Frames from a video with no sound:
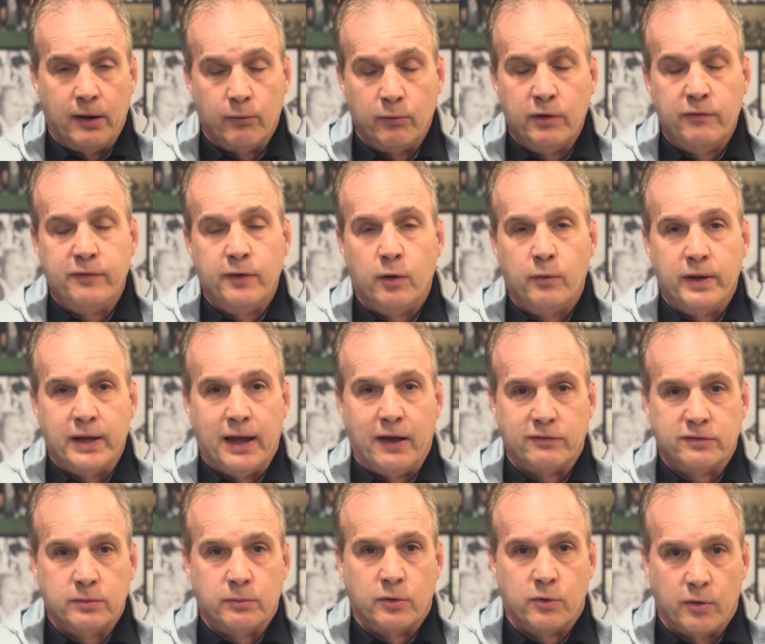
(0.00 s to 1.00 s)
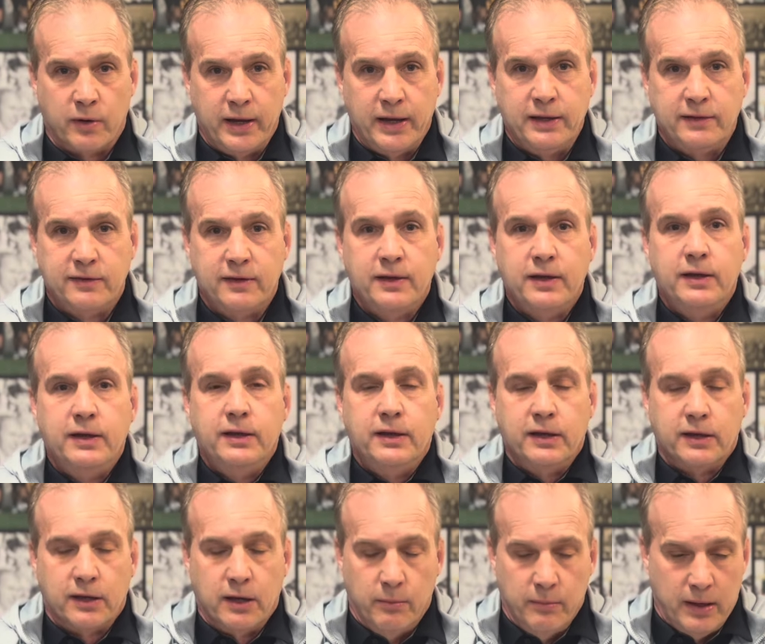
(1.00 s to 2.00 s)
We feel we have some great
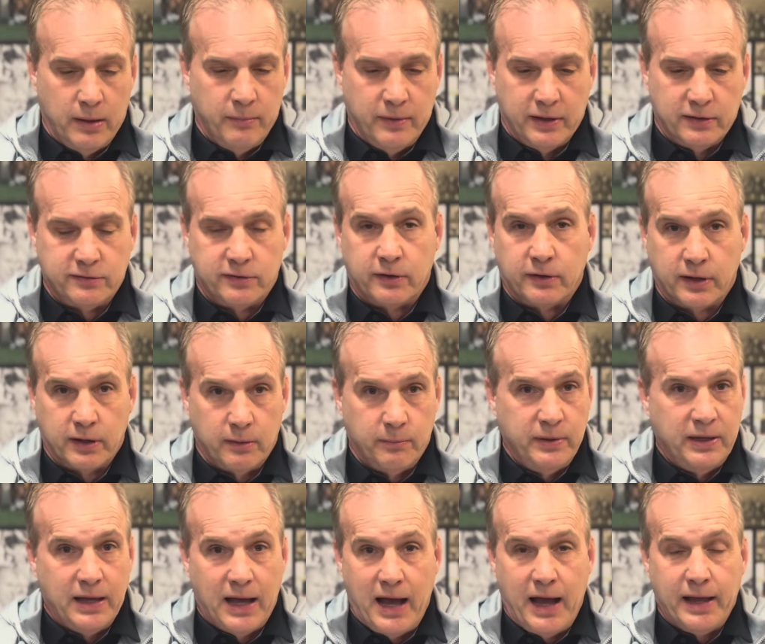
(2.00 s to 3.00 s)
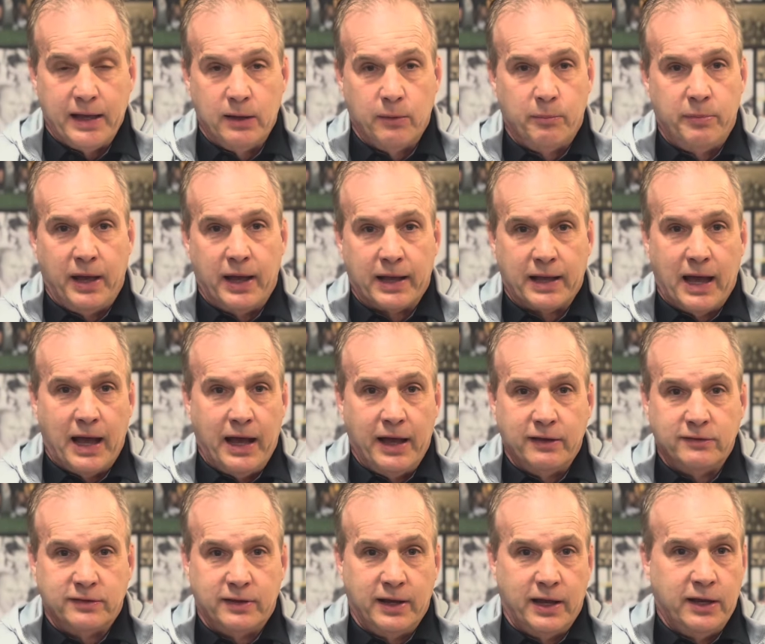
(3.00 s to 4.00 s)
commitments that are gonna be high impact
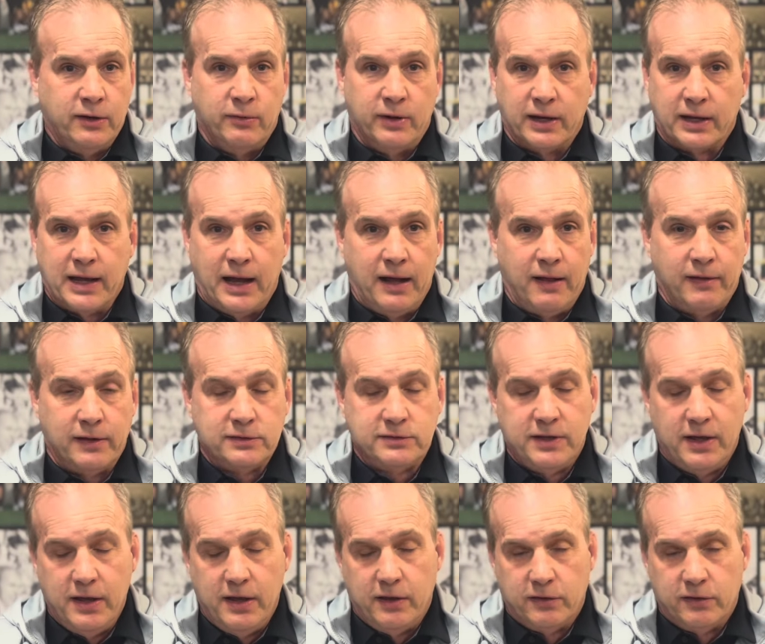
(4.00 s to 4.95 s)
guys at Adrian College.